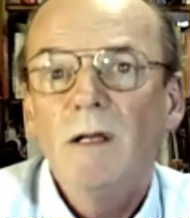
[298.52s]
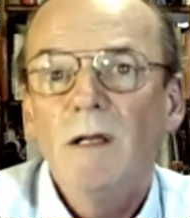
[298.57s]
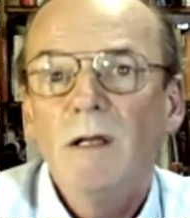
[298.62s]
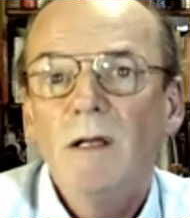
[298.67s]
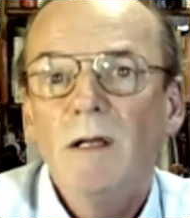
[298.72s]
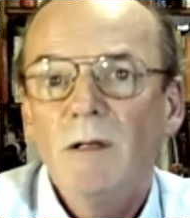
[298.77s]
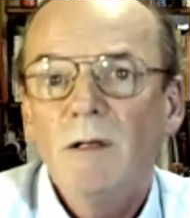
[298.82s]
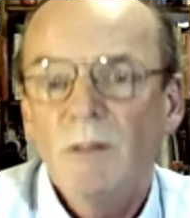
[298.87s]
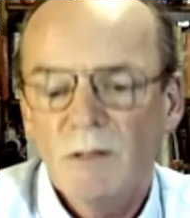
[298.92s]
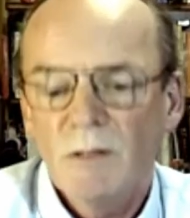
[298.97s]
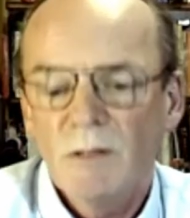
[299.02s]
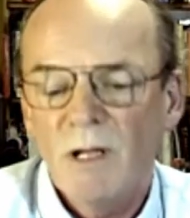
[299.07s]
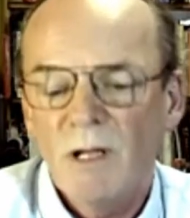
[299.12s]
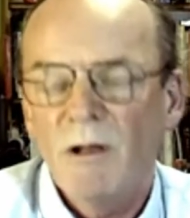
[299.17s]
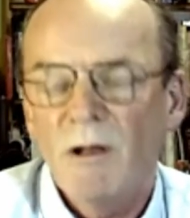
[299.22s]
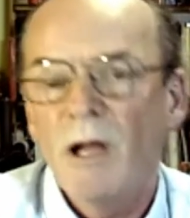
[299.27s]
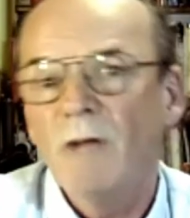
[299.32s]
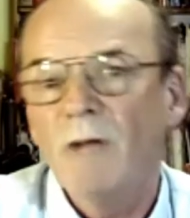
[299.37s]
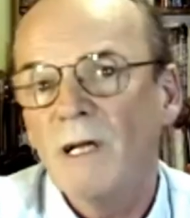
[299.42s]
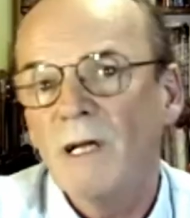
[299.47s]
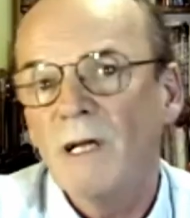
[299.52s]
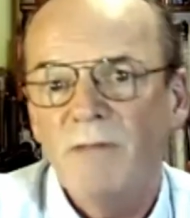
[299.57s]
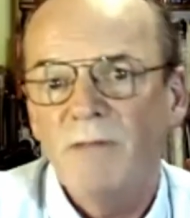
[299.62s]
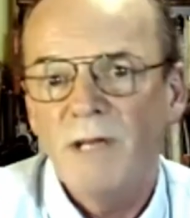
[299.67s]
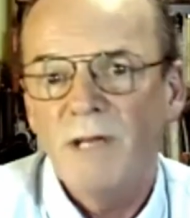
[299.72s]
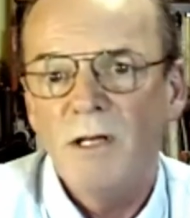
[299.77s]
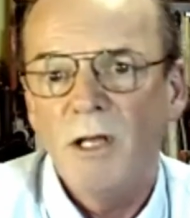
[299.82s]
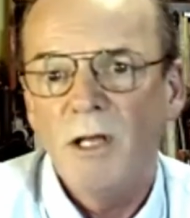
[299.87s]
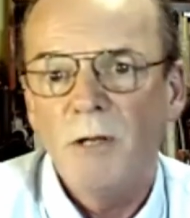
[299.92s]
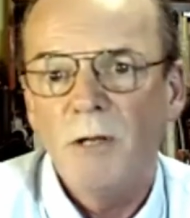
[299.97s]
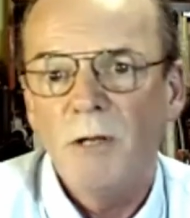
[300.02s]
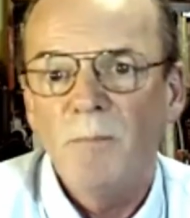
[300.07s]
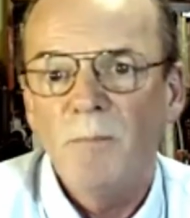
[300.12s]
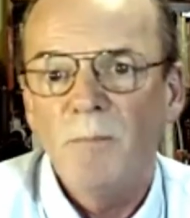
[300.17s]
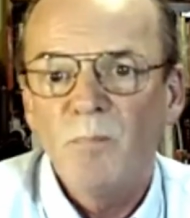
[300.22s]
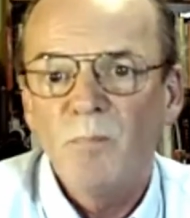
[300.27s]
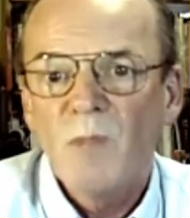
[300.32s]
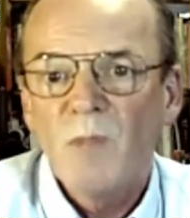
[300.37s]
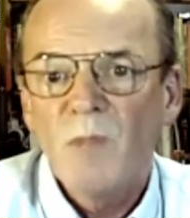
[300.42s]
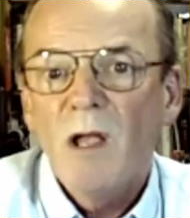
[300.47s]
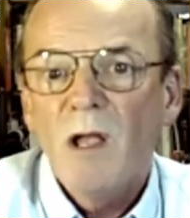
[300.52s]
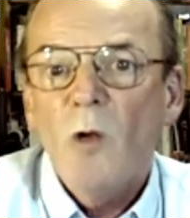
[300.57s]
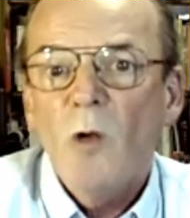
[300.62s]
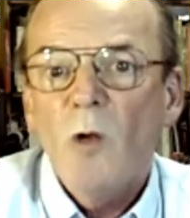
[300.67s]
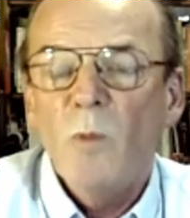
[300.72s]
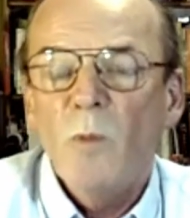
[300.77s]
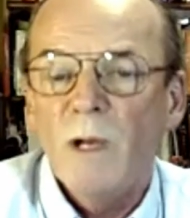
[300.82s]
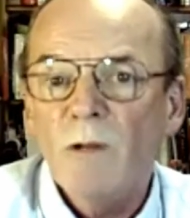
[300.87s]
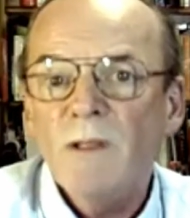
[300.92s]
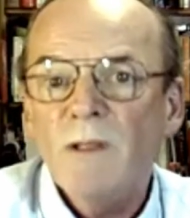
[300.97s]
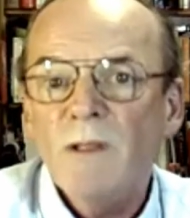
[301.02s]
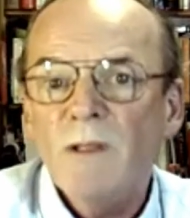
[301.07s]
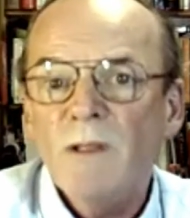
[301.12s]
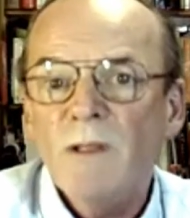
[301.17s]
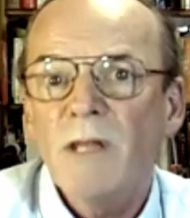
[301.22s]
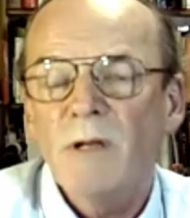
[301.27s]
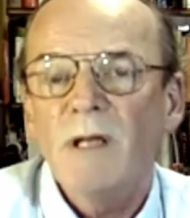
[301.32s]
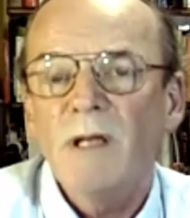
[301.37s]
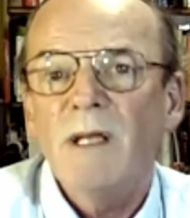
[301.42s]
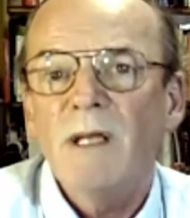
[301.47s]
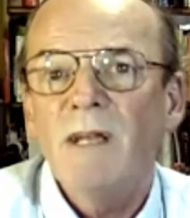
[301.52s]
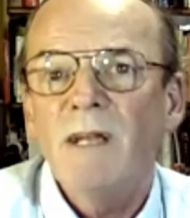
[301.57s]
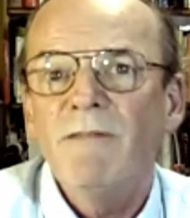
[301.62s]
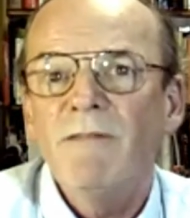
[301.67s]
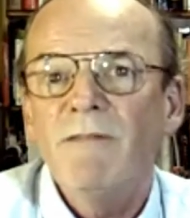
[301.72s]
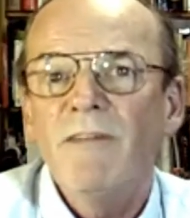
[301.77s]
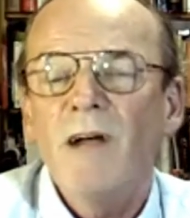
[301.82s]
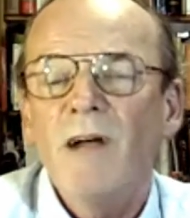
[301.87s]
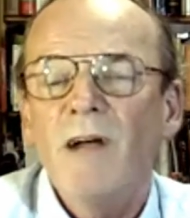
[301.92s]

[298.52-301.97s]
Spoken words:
relatively new. We also, though, invited a